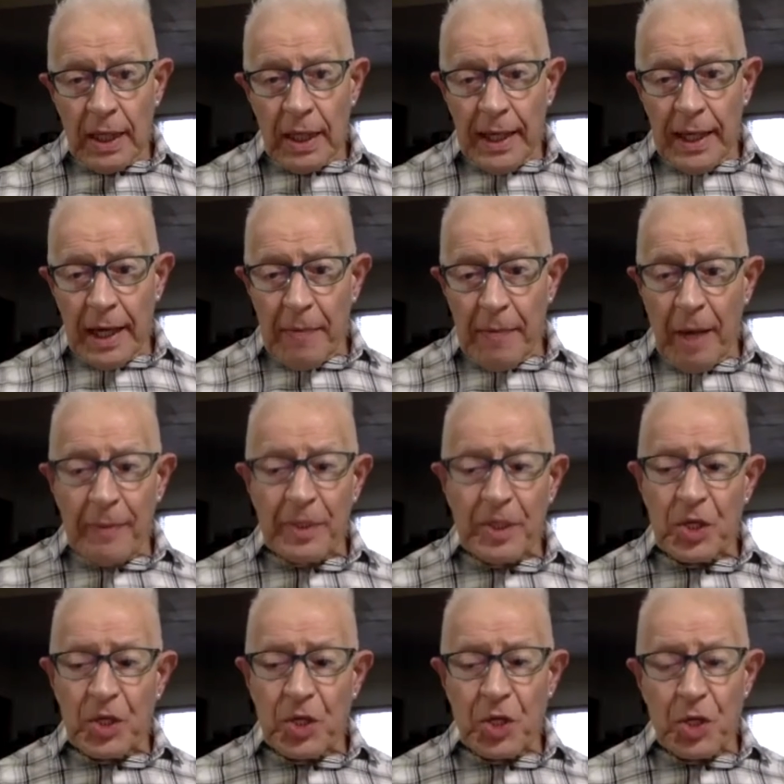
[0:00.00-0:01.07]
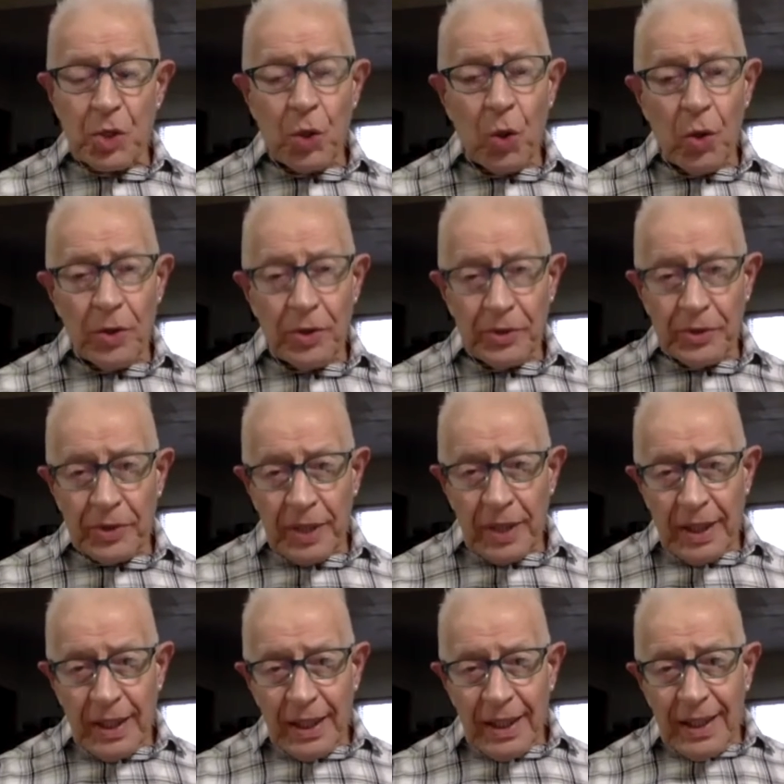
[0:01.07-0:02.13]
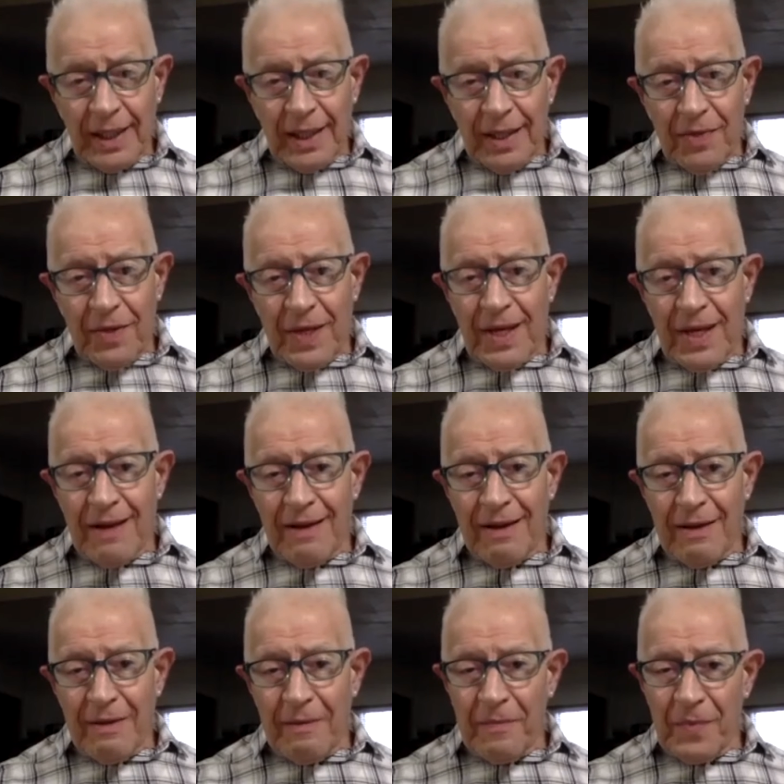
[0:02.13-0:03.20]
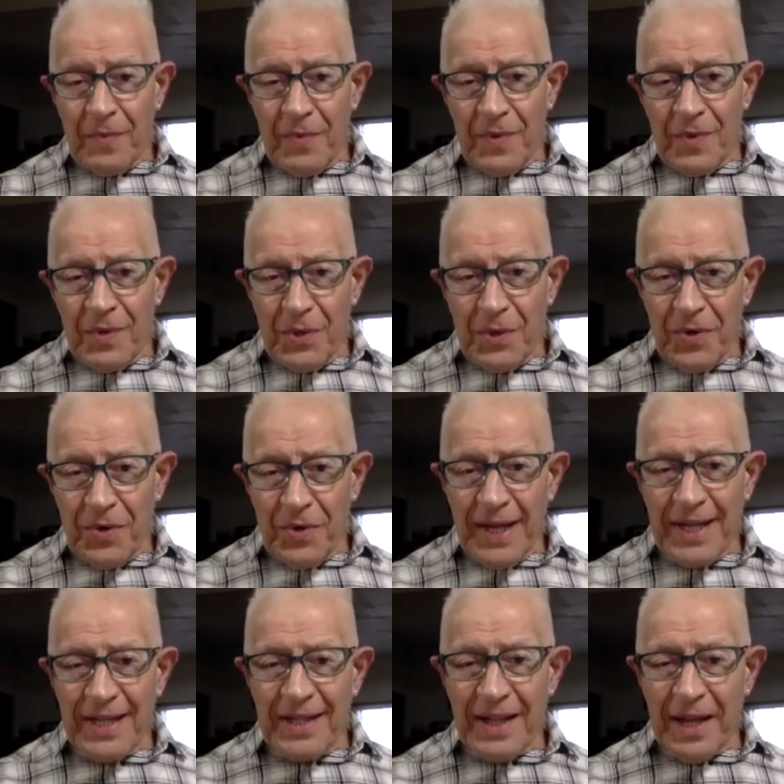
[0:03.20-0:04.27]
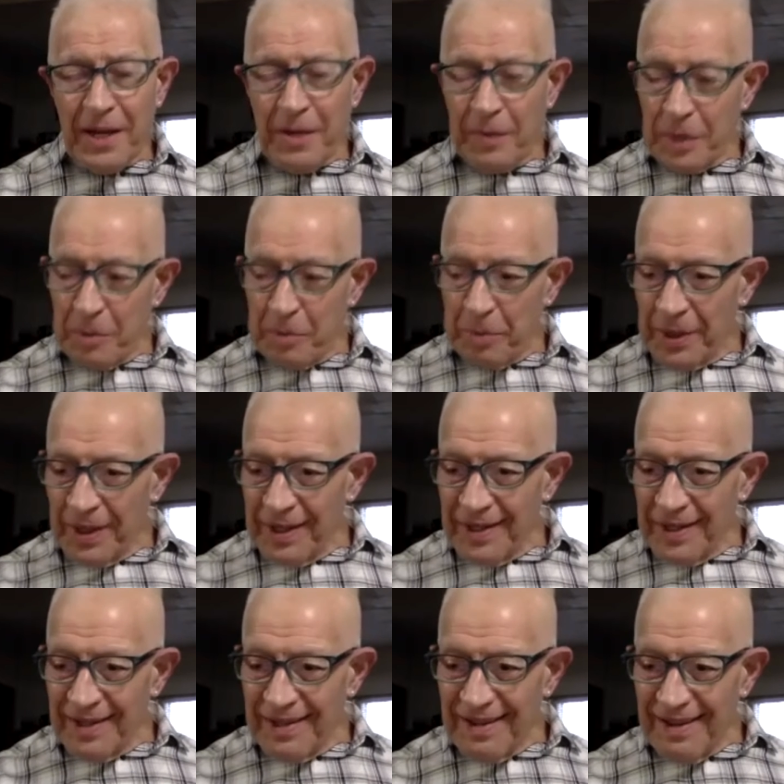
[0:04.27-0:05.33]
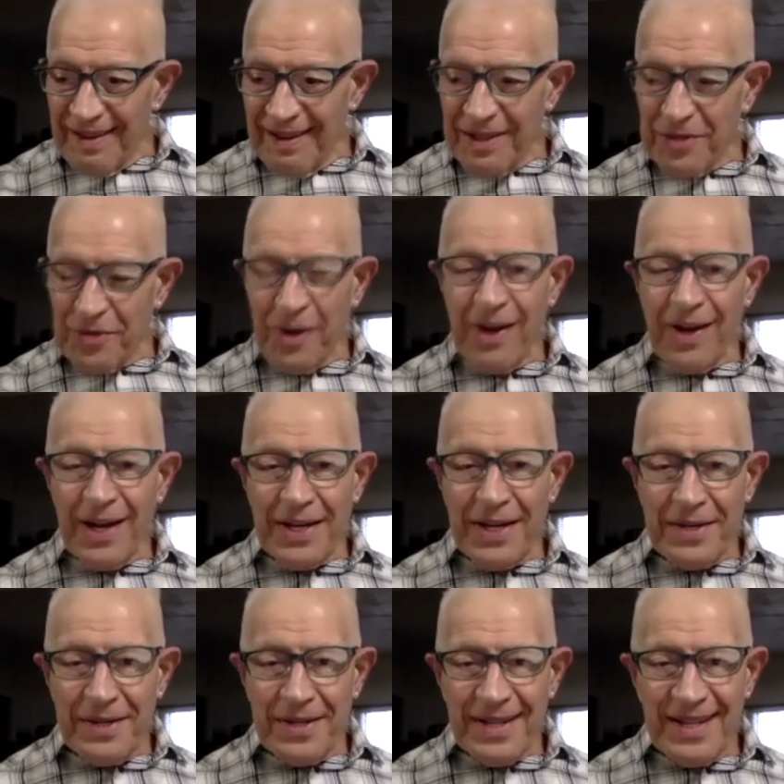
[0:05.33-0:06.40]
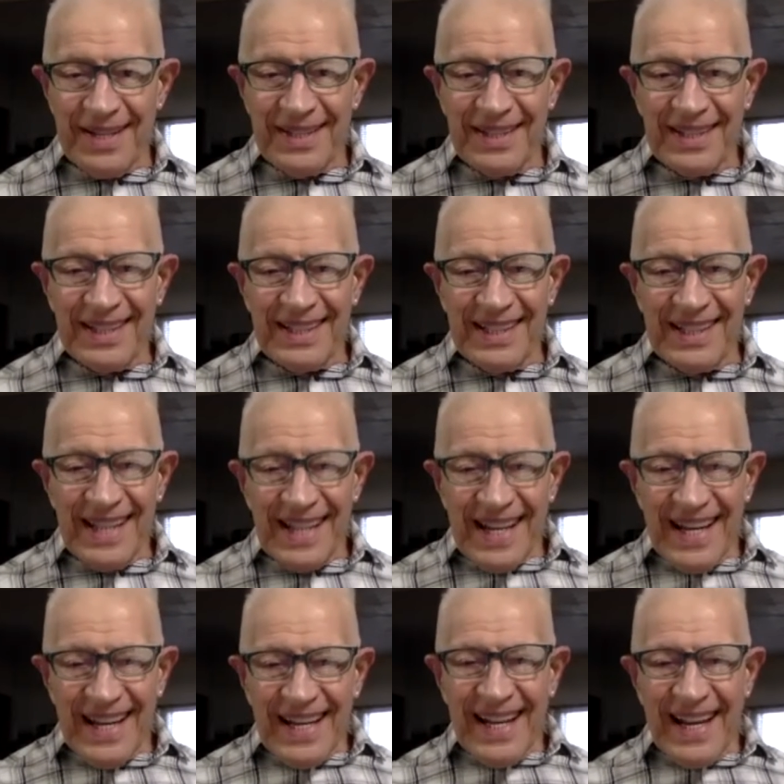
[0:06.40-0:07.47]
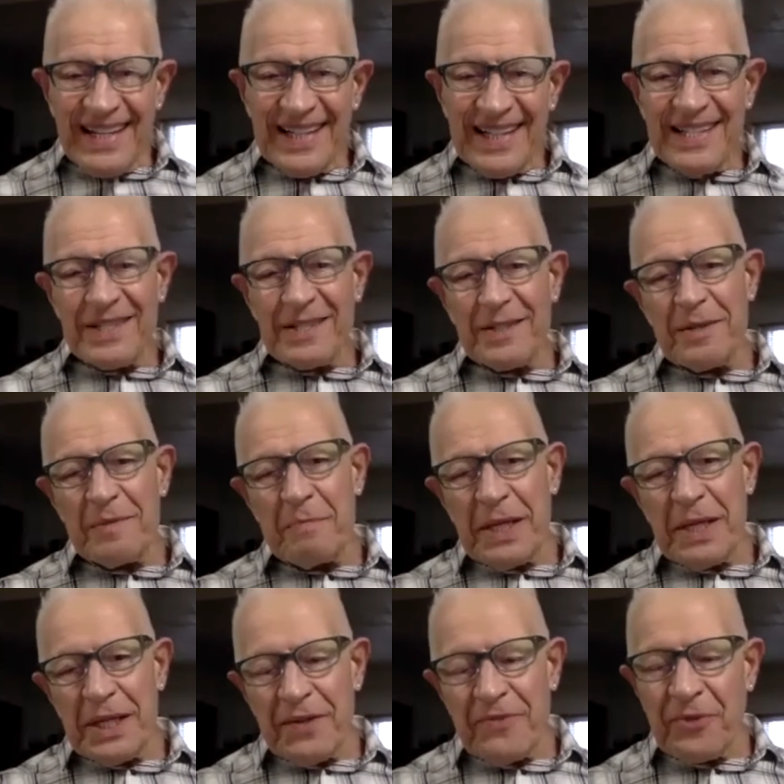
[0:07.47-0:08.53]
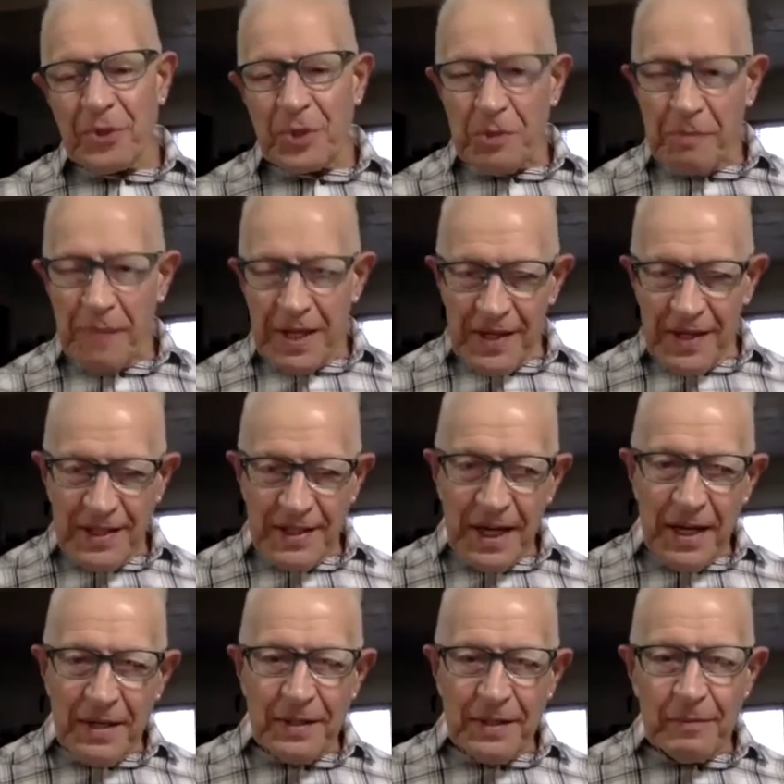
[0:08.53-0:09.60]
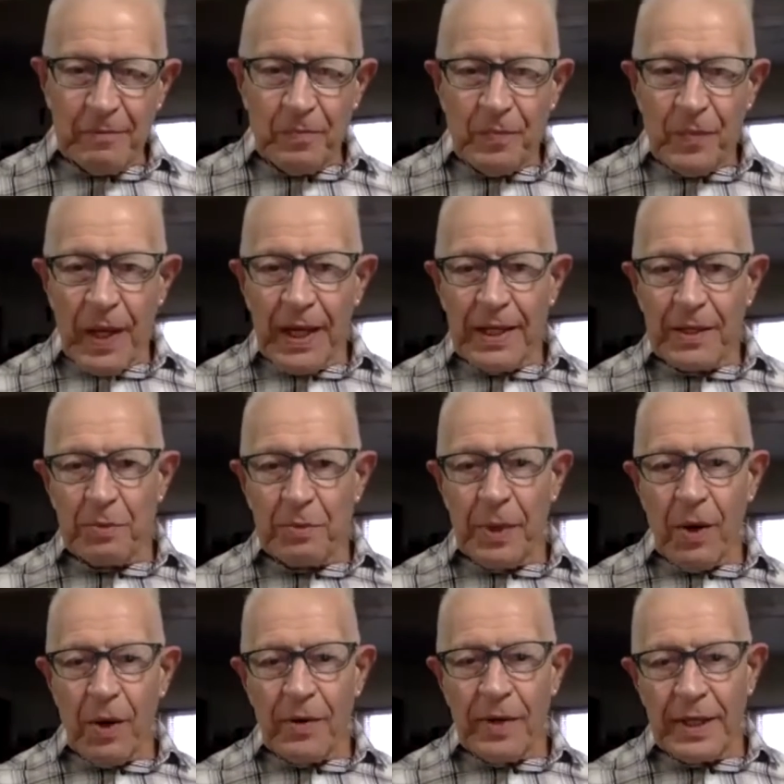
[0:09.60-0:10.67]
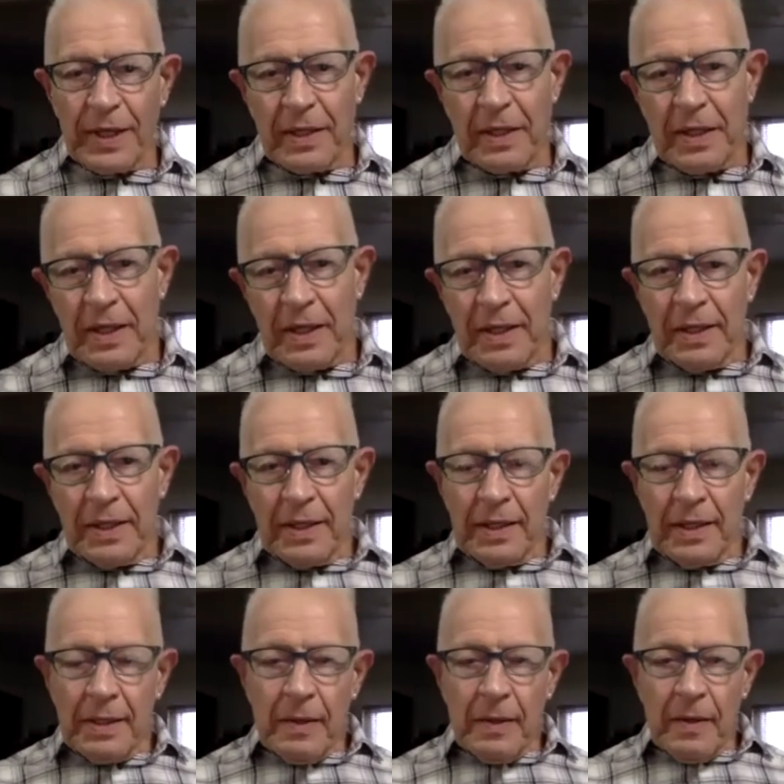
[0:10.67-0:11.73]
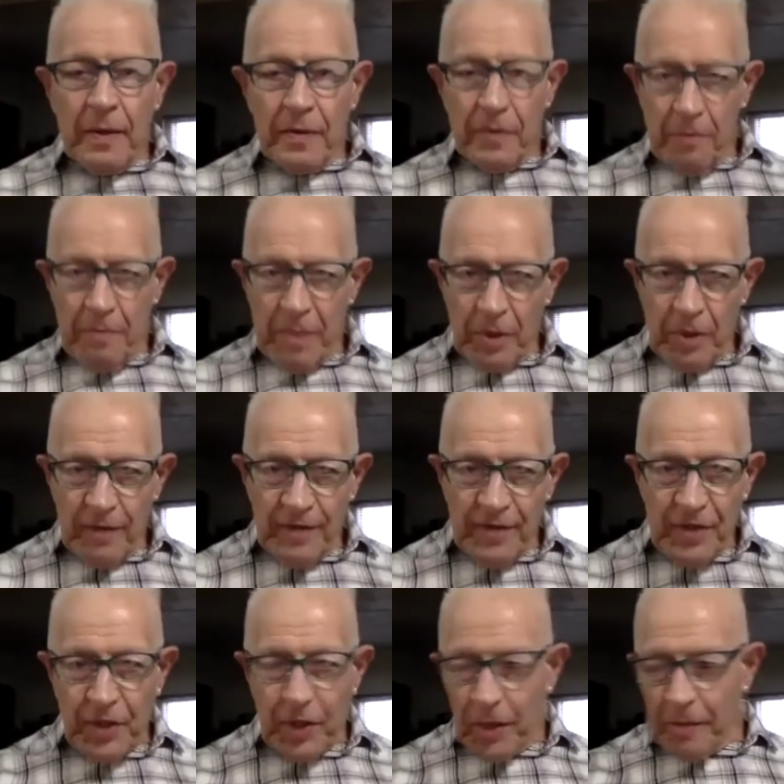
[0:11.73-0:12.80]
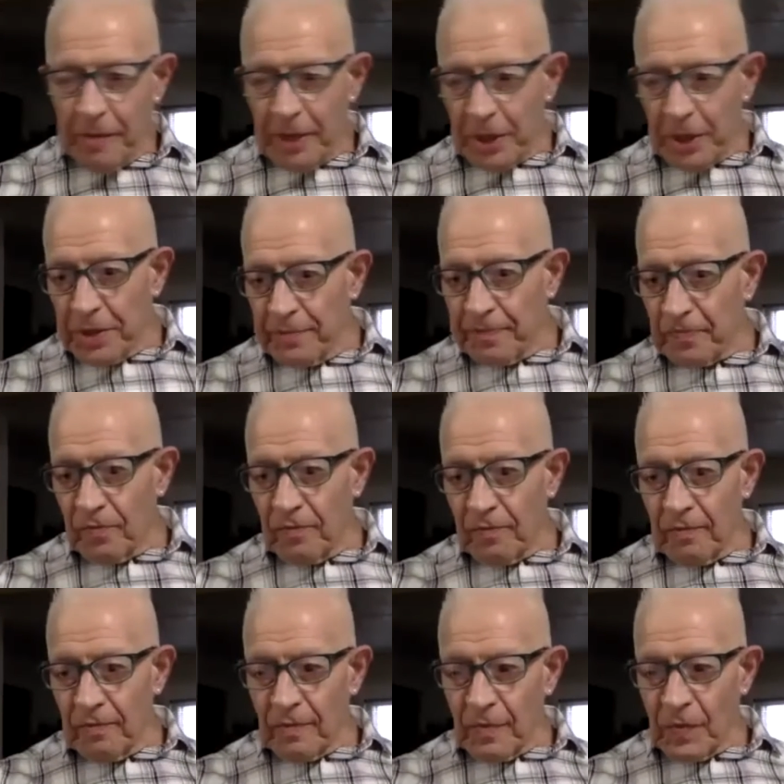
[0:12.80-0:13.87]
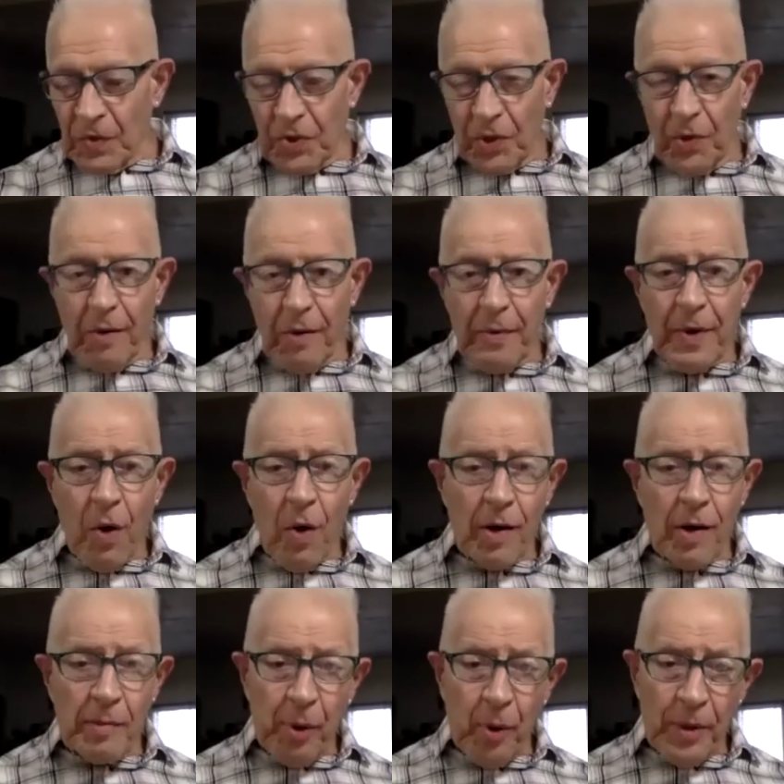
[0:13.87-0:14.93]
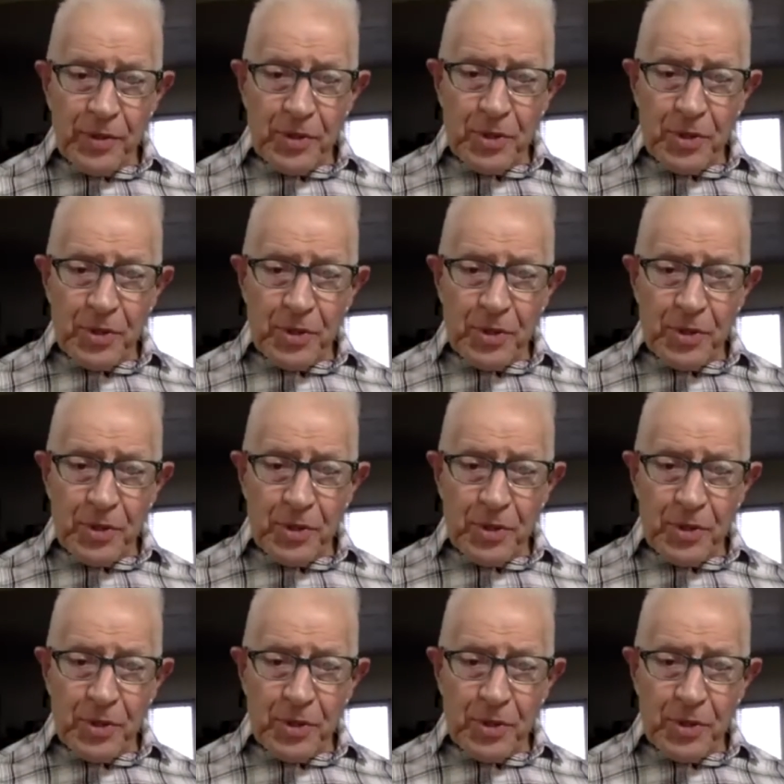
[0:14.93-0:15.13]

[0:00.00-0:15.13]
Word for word: And I probably just slaughtered the Ukrainian language, but I tried. And it's meaningful to me these days as we are in the middle of a skirmish. So here we are in part